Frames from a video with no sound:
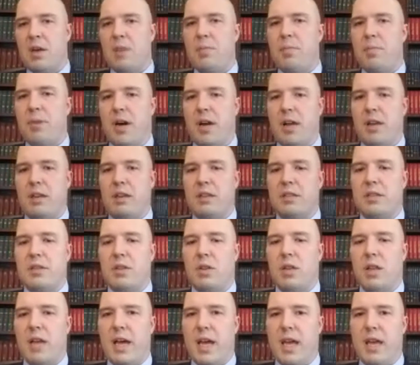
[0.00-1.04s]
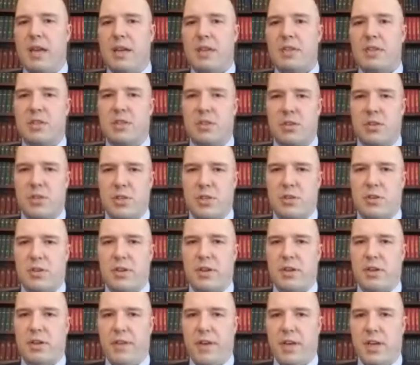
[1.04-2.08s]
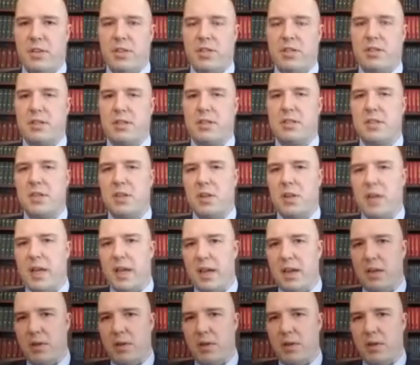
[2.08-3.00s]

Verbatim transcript: but delay in surgical interventions, delay in